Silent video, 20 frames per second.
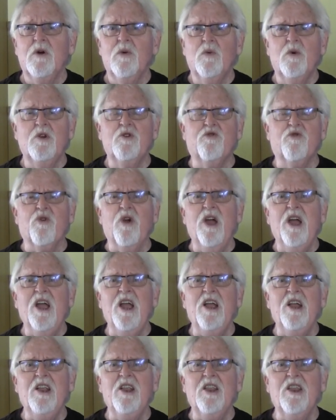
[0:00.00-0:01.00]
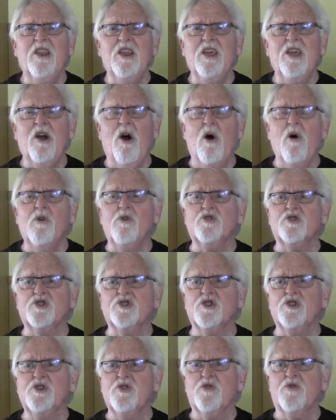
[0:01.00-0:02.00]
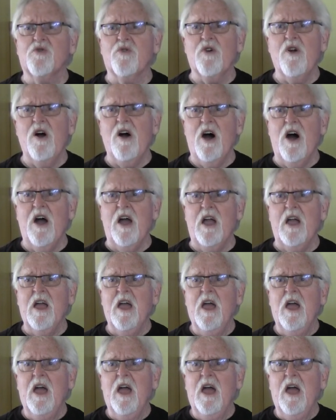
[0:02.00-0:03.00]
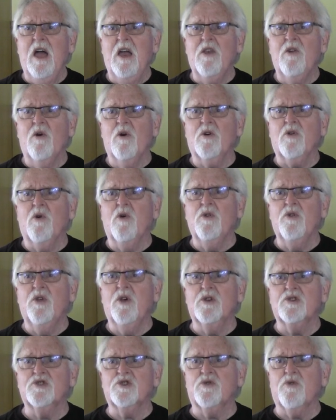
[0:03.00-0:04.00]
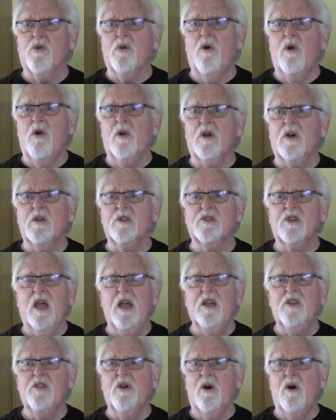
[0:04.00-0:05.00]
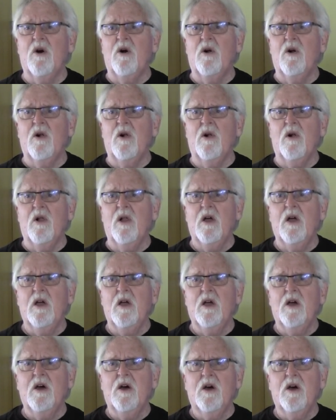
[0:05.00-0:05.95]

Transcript: would drain the ocean dry nor could the scroll contain the whole,